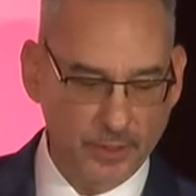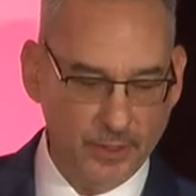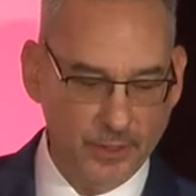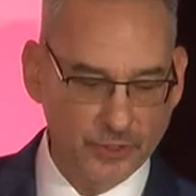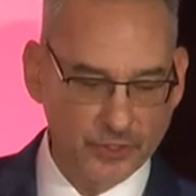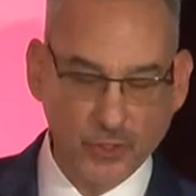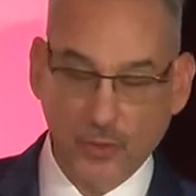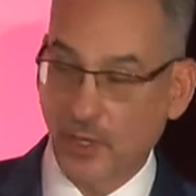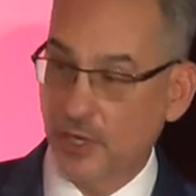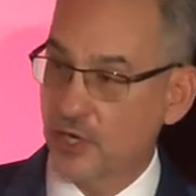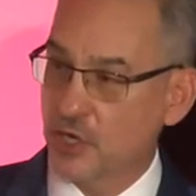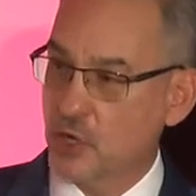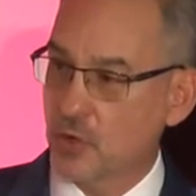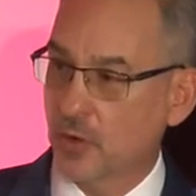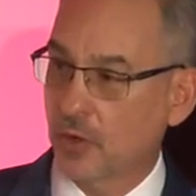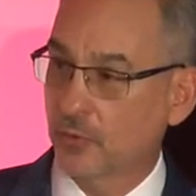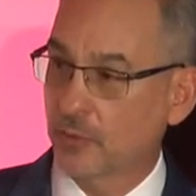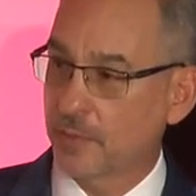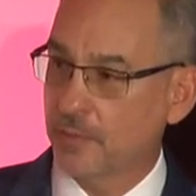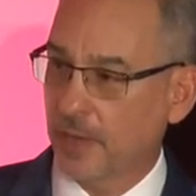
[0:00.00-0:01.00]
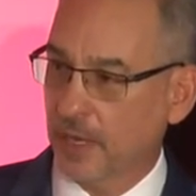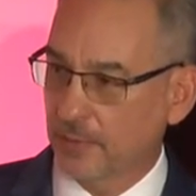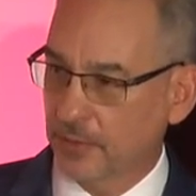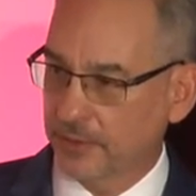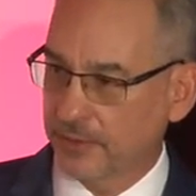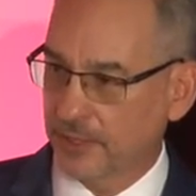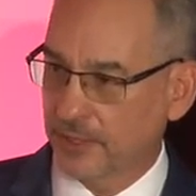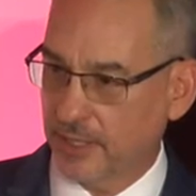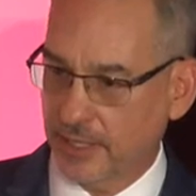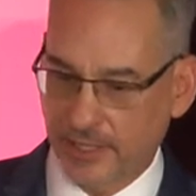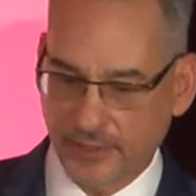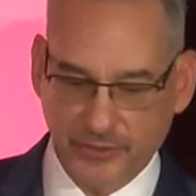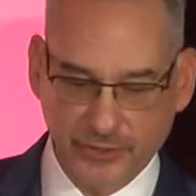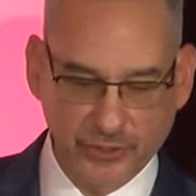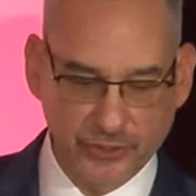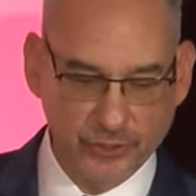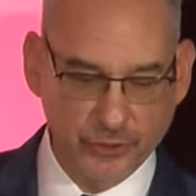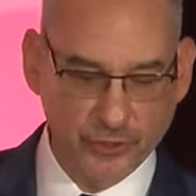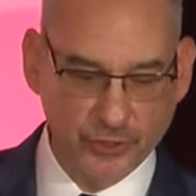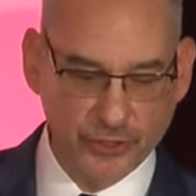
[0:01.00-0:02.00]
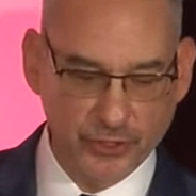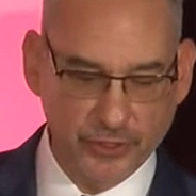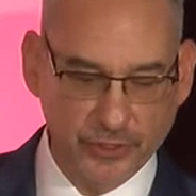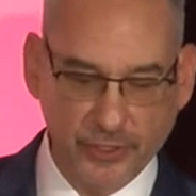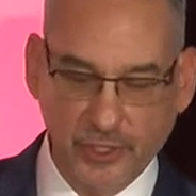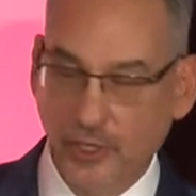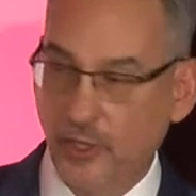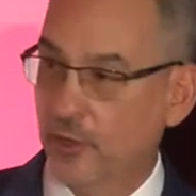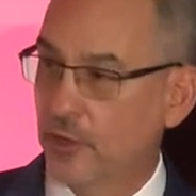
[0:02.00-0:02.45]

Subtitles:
So under a Republican Constitution,